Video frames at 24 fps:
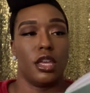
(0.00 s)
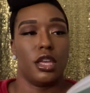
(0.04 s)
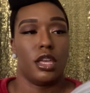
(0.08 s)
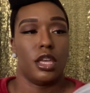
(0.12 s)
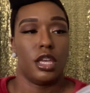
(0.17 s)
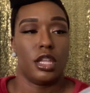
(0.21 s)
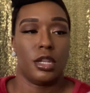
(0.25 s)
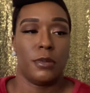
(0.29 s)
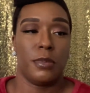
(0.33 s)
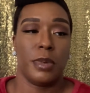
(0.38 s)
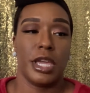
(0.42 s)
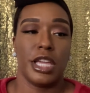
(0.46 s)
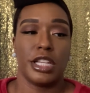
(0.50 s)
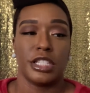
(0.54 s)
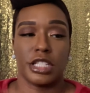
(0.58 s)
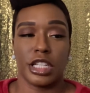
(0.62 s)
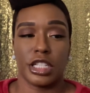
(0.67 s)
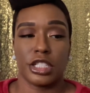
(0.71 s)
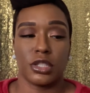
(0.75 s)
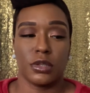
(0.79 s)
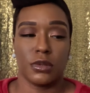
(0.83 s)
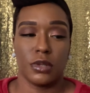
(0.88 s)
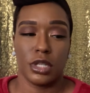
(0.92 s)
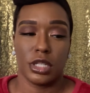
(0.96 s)
And the page
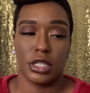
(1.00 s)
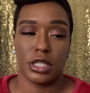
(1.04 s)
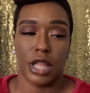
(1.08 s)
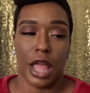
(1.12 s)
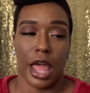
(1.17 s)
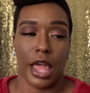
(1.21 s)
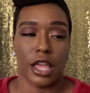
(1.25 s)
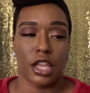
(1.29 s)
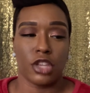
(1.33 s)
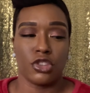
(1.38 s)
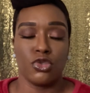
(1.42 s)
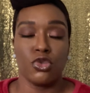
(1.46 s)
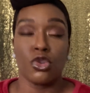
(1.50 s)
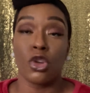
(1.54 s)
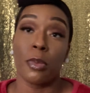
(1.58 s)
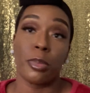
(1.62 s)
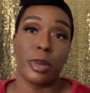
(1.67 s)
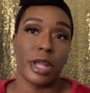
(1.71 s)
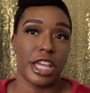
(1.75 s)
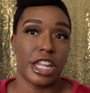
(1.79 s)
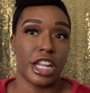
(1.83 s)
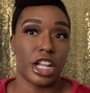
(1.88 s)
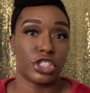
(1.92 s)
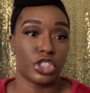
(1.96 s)
next to it is like, you could
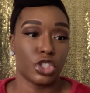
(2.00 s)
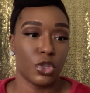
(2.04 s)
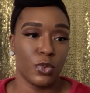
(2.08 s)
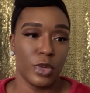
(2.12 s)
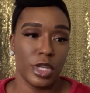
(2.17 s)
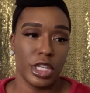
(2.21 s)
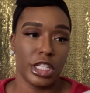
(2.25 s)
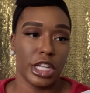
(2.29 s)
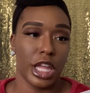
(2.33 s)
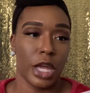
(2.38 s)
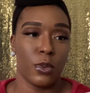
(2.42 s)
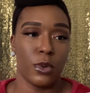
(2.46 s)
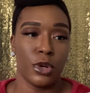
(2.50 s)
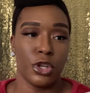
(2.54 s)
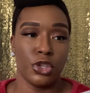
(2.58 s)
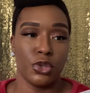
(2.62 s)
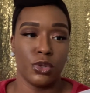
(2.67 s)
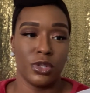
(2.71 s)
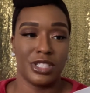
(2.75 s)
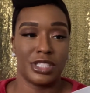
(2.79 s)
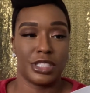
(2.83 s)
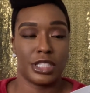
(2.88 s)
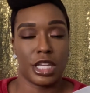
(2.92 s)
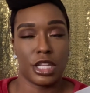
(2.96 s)
plan out your week. Like, what do you
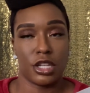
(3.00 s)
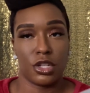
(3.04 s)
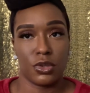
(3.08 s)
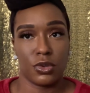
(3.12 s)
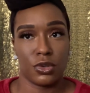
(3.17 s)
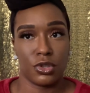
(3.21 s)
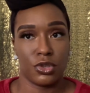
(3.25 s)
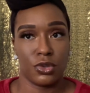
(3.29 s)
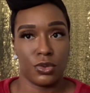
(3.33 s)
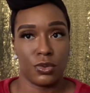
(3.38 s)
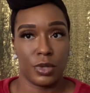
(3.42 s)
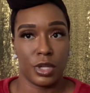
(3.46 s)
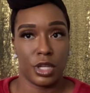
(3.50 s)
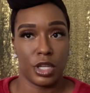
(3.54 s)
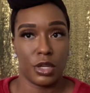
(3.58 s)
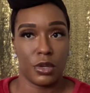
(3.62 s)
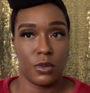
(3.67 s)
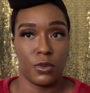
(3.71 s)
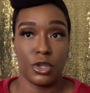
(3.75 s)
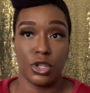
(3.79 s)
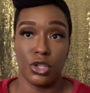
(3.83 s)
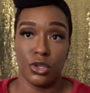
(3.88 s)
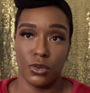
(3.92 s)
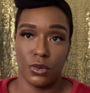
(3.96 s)
intend on doing?
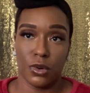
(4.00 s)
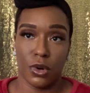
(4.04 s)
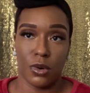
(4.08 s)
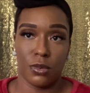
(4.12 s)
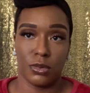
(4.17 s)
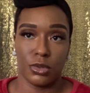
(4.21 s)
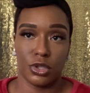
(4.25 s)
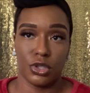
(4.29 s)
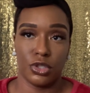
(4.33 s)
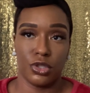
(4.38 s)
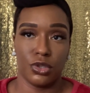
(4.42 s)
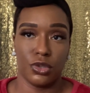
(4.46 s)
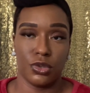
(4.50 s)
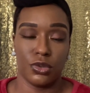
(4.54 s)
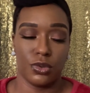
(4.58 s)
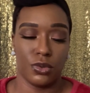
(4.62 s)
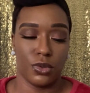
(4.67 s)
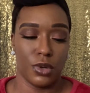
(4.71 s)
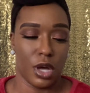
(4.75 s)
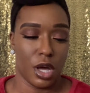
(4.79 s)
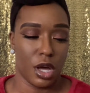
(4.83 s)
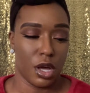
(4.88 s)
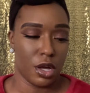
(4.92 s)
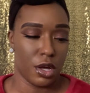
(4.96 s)
What do you hope to do?
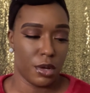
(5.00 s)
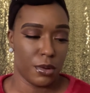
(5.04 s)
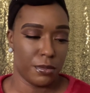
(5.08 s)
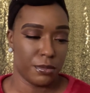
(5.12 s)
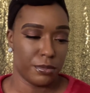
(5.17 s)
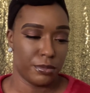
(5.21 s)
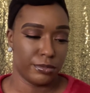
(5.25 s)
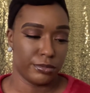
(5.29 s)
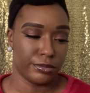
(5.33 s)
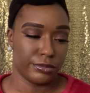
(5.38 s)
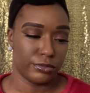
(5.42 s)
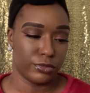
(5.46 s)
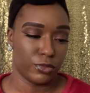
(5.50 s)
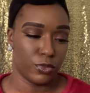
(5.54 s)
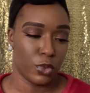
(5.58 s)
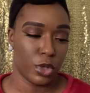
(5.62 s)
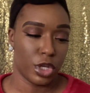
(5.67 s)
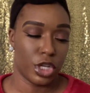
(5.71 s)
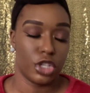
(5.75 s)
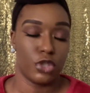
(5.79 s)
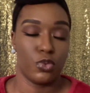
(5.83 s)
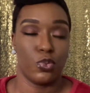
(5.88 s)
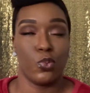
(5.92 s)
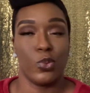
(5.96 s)
What
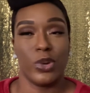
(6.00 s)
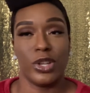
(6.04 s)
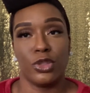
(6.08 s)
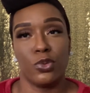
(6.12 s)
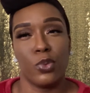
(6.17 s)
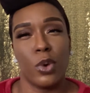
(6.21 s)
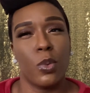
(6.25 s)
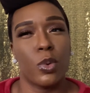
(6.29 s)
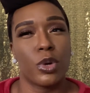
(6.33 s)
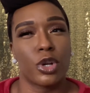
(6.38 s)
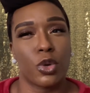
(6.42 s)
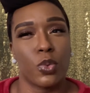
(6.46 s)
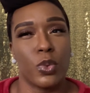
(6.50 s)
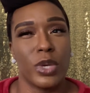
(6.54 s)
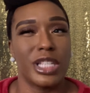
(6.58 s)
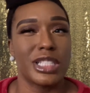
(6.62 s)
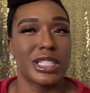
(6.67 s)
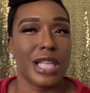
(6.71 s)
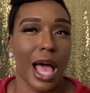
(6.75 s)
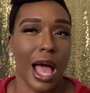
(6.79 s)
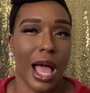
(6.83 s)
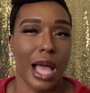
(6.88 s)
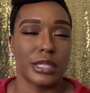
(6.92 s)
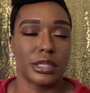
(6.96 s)
were the week's
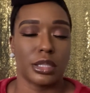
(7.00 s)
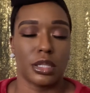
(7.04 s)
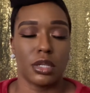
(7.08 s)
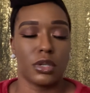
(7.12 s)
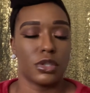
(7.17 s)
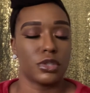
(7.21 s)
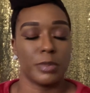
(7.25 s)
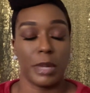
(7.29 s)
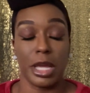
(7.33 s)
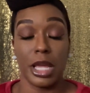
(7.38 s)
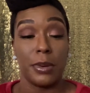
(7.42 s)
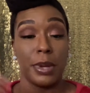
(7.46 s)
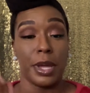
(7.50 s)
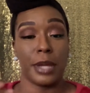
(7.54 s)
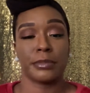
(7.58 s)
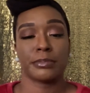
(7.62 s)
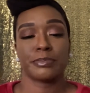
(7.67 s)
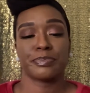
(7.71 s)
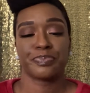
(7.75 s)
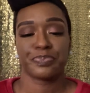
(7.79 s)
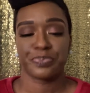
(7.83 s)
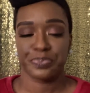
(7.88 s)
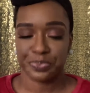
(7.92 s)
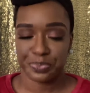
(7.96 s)
highs and lows? But anyway,
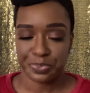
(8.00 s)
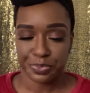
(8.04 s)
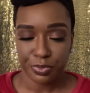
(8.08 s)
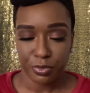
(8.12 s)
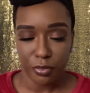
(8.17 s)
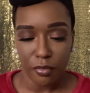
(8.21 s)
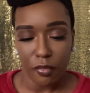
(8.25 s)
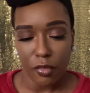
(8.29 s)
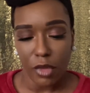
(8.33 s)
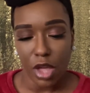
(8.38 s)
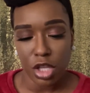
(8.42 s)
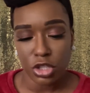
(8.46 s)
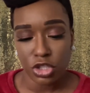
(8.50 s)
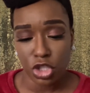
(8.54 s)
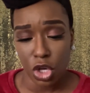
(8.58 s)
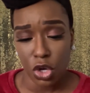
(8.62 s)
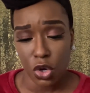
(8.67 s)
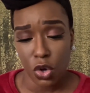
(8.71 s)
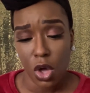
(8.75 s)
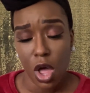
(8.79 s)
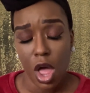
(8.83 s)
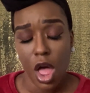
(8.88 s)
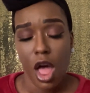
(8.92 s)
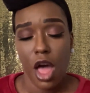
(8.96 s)

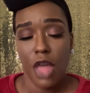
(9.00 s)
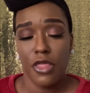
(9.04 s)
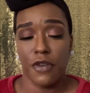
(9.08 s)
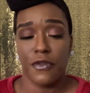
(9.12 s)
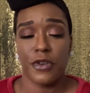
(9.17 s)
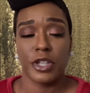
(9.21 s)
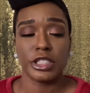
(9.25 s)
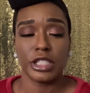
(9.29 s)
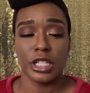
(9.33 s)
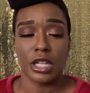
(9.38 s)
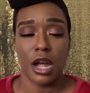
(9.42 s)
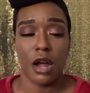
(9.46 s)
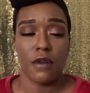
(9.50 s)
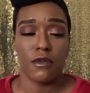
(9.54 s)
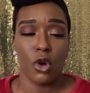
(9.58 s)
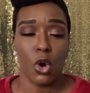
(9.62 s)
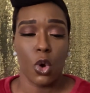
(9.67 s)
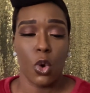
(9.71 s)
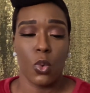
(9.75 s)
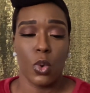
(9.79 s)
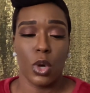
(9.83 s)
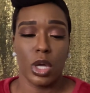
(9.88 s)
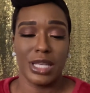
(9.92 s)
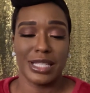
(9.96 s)
so the first thing I wrote
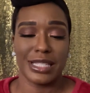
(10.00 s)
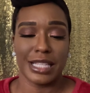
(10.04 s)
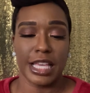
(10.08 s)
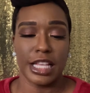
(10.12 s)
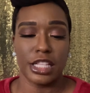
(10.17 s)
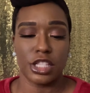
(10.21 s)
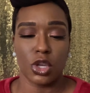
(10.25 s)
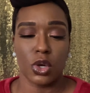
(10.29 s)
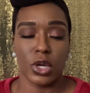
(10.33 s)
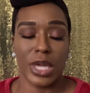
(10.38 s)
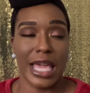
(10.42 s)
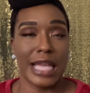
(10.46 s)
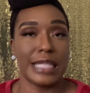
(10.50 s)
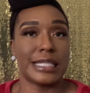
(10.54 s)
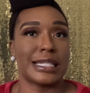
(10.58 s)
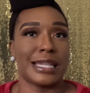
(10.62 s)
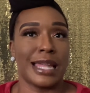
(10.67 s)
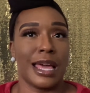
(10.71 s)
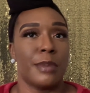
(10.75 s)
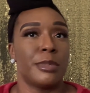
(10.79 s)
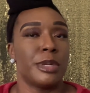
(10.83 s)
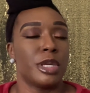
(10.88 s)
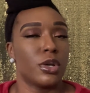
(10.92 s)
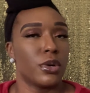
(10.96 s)
was, it's okay to
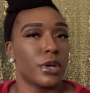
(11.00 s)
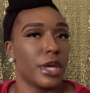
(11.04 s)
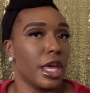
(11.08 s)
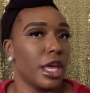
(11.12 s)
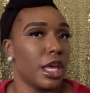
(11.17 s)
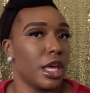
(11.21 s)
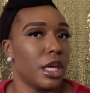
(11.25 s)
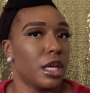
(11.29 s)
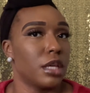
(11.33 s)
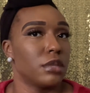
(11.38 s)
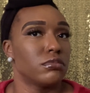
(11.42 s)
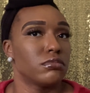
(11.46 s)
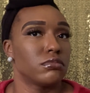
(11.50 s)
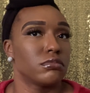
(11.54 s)
not be okay.